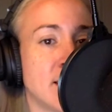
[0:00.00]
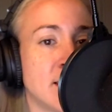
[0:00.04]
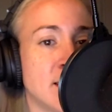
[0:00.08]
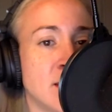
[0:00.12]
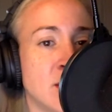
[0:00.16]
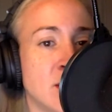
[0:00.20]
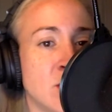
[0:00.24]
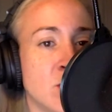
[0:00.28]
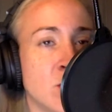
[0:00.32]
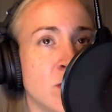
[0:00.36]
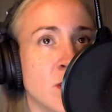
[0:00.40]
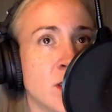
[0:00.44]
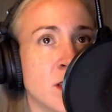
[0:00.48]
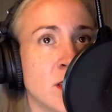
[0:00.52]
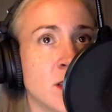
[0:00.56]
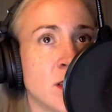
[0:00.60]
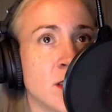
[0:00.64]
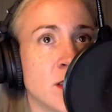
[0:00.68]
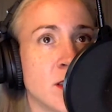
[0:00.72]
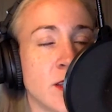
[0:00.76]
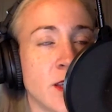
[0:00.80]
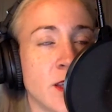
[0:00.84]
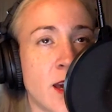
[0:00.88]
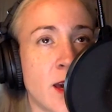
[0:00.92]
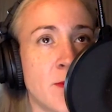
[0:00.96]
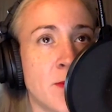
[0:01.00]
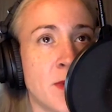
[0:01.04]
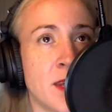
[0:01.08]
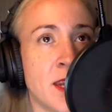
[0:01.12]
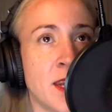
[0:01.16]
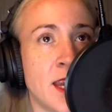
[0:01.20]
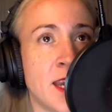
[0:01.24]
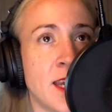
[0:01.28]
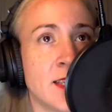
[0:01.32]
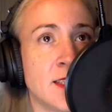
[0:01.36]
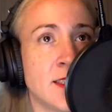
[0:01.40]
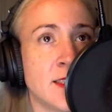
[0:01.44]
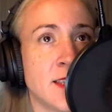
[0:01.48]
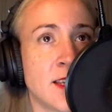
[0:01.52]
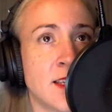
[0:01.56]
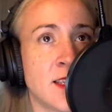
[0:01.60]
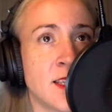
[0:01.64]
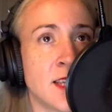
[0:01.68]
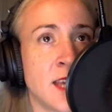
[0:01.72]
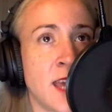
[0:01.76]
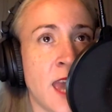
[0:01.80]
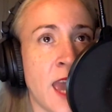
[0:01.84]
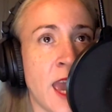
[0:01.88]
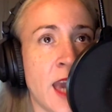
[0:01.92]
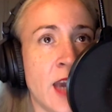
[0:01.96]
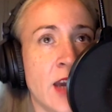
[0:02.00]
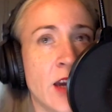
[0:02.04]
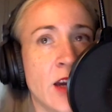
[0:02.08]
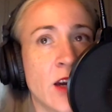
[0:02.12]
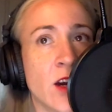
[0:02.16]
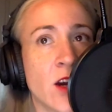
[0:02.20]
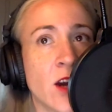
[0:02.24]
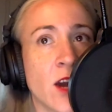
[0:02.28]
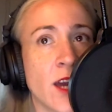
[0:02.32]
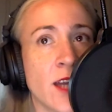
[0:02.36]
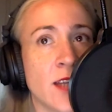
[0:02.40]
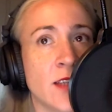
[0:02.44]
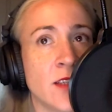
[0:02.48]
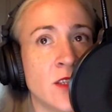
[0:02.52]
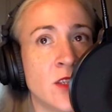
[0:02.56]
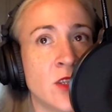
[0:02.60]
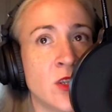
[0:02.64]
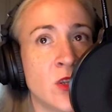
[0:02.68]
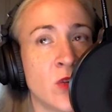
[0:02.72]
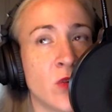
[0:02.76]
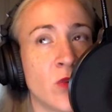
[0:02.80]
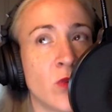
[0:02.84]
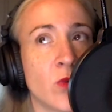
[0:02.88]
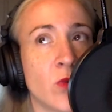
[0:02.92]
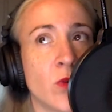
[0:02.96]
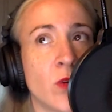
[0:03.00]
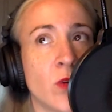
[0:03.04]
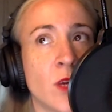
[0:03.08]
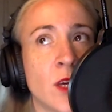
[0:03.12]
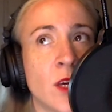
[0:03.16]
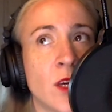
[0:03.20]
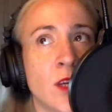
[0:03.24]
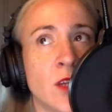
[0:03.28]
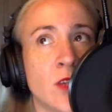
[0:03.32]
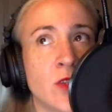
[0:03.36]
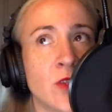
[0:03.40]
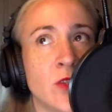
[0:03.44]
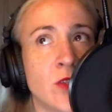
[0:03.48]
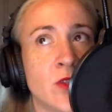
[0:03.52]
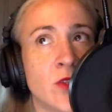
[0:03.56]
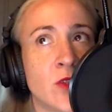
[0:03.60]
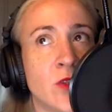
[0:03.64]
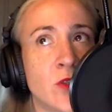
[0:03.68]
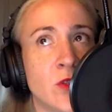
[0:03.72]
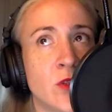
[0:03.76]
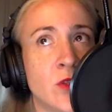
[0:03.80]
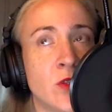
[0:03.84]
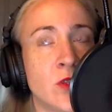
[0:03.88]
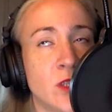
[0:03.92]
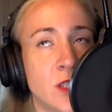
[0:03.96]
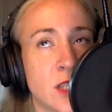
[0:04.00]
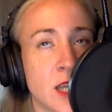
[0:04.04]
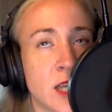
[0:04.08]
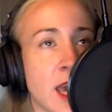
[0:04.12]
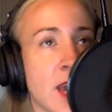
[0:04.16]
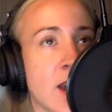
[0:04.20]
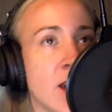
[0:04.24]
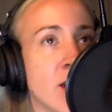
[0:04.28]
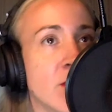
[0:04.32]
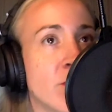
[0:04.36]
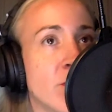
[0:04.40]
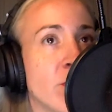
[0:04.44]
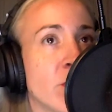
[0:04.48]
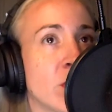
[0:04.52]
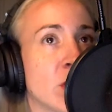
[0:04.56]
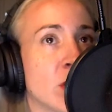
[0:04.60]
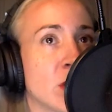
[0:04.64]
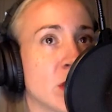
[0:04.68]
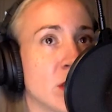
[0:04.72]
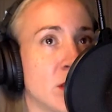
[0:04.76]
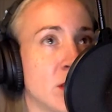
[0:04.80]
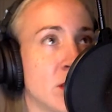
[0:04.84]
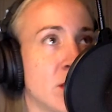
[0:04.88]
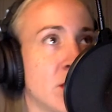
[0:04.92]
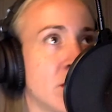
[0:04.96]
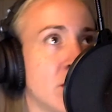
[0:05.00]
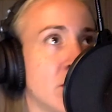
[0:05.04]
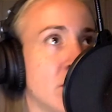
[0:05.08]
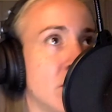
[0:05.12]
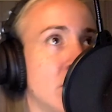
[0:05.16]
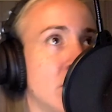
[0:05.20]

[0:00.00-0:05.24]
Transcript: and you want to, I mean, he said to care and to care for the